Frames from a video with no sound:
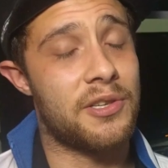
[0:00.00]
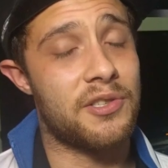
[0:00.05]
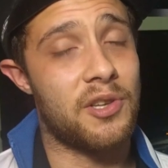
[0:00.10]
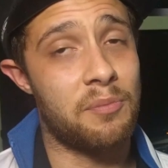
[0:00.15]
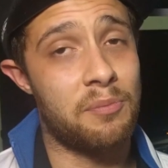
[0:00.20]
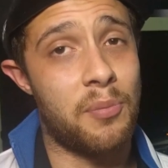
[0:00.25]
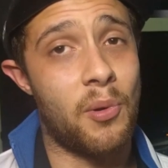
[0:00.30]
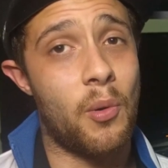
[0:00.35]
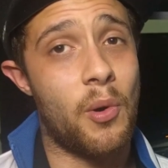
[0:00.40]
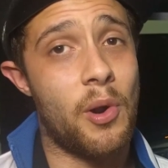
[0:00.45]
I
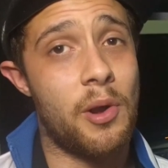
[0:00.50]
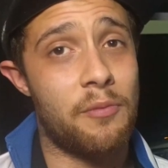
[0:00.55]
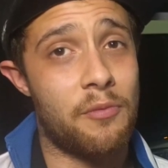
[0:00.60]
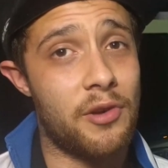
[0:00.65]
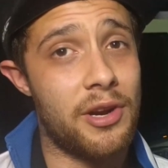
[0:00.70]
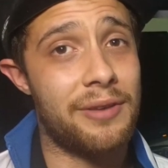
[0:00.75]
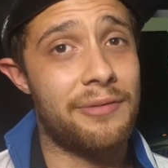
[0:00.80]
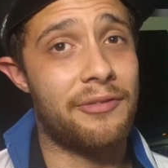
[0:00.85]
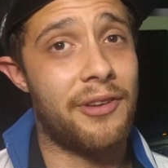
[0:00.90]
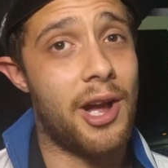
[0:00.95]
bought it
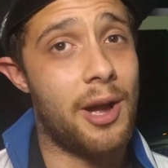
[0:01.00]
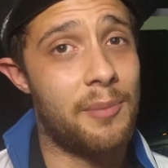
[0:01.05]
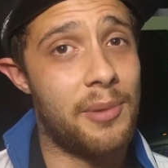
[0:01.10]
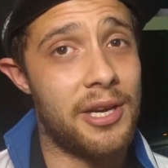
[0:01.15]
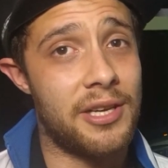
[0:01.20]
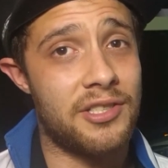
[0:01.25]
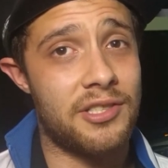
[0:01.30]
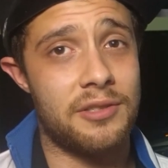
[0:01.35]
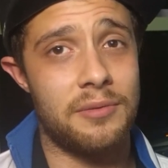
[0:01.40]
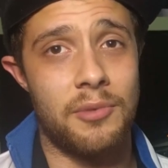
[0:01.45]

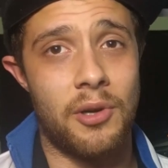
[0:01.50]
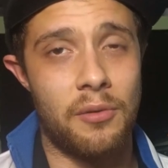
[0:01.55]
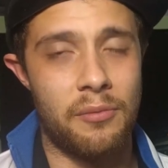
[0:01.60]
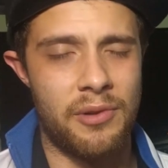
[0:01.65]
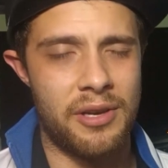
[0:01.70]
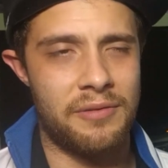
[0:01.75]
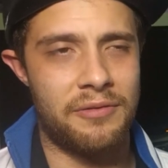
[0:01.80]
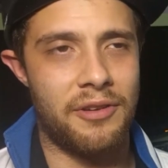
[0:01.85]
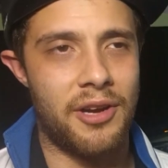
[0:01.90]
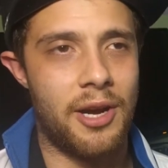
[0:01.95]
refurbished, not
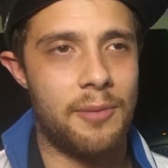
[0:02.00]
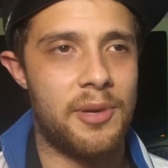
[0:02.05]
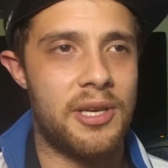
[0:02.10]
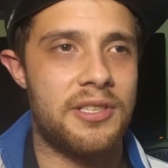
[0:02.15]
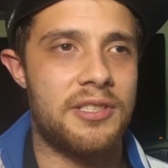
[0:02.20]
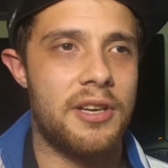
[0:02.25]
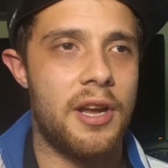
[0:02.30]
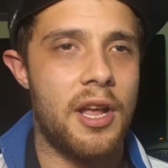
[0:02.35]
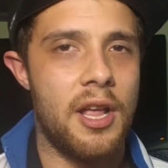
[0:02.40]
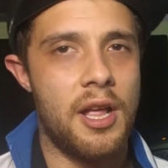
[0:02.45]

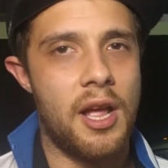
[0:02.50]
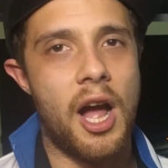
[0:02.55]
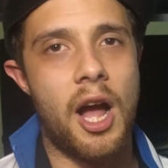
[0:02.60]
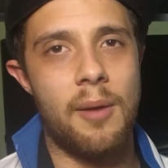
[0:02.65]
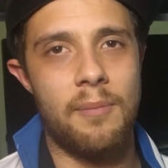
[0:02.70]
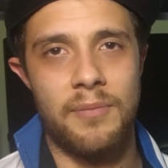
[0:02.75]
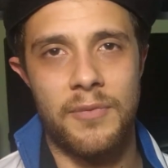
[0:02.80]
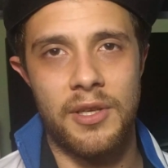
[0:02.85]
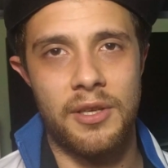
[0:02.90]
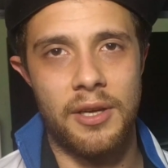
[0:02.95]
refurbished,
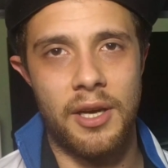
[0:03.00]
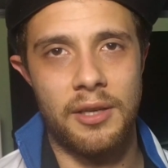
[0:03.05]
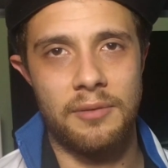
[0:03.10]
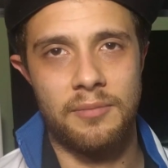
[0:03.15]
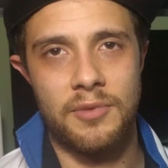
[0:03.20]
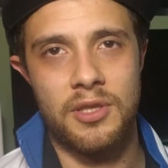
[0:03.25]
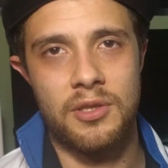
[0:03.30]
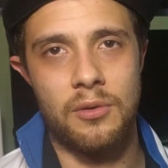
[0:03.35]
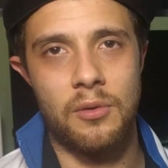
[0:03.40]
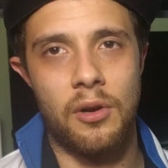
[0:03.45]
you know,
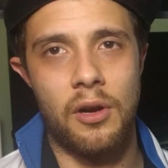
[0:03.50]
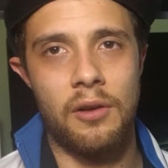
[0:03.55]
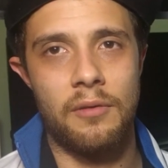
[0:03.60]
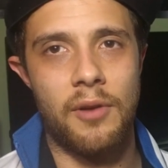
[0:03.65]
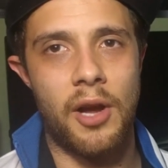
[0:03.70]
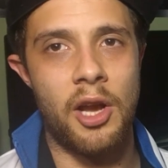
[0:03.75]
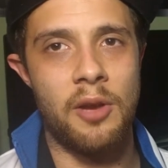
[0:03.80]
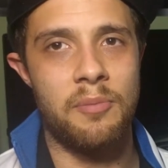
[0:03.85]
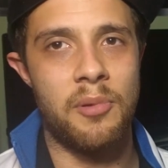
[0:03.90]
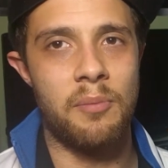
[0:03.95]
sort of
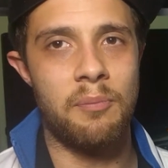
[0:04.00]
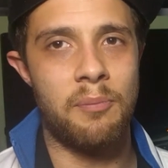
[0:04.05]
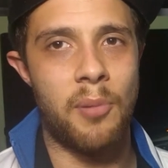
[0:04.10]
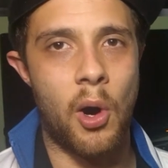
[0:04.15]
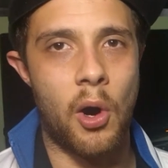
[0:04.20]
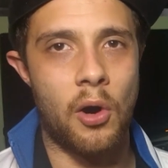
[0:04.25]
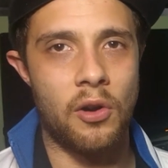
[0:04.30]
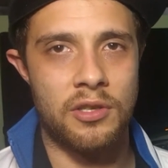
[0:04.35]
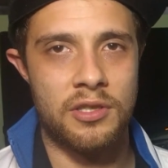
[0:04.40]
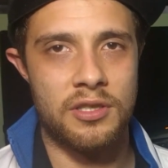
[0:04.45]
open
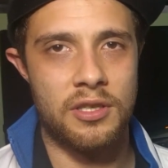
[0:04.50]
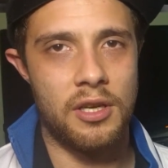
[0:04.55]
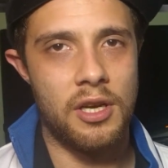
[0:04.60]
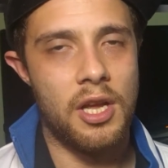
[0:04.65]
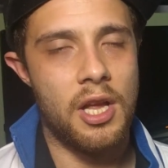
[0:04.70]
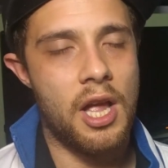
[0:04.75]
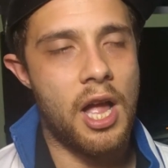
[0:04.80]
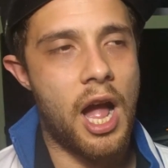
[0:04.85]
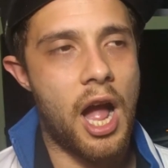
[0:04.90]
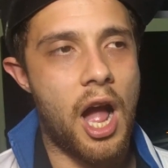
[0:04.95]
box
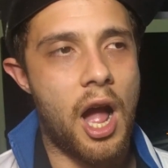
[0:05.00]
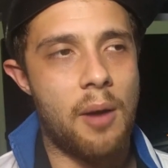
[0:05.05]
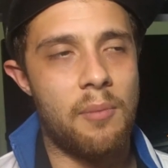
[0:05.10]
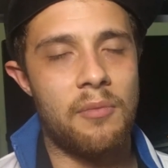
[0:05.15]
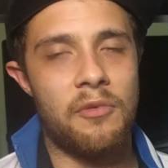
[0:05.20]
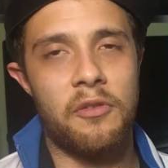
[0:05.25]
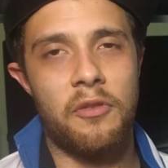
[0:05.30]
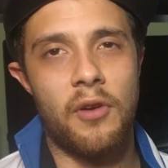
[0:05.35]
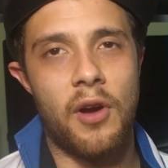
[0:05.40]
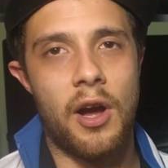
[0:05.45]

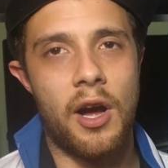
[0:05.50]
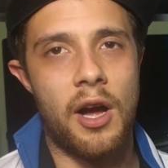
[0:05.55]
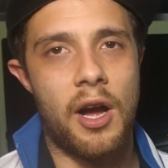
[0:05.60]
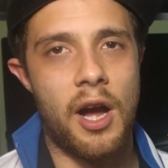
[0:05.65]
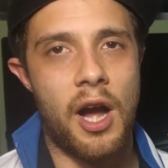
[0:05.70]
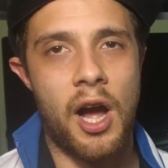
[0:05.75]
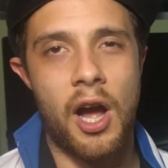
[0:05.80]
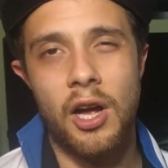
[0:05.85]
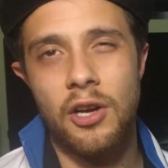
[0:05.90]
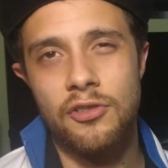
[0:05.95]
for
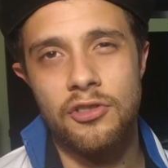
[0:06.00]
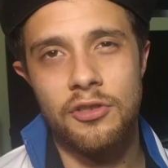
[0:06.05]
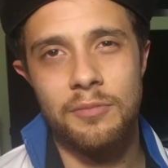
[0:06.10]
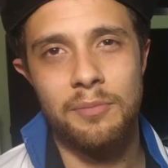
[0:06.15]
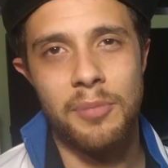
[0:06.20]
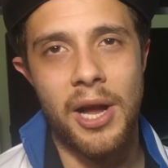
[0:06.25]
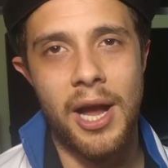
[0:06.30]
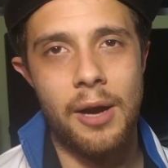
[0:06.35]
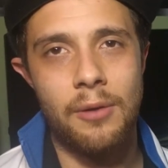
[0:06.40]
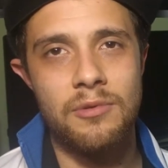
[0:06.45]

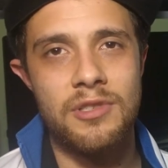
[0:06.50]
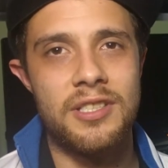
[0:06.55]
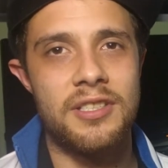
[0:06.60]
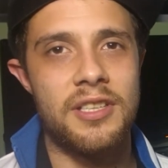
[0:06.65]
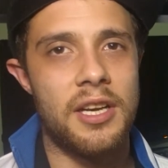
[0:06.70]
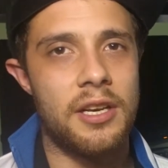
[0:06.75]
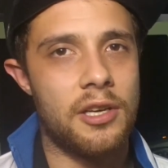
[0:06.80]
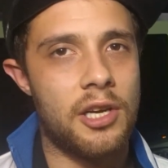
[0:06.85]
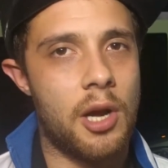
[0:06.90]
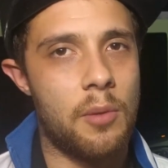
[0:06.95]
£100.
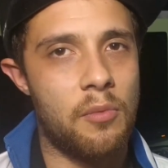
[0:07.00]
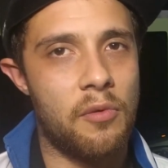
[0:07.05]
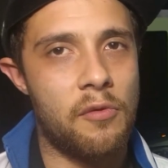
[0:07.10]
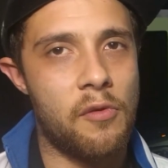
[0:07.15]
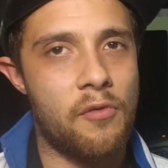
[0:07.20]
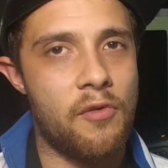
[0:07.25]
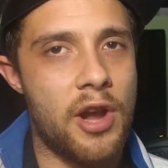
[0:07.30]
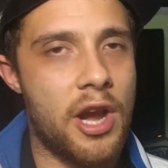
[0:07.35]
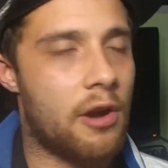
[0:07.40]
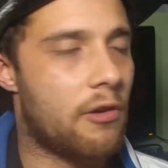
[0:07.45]
Didn't come with a
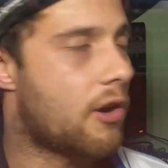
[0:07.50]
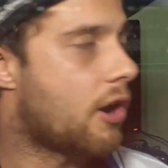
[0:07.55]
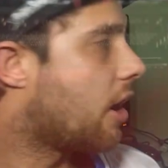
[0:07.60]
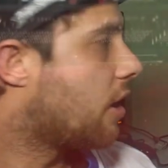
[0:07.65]
rear IO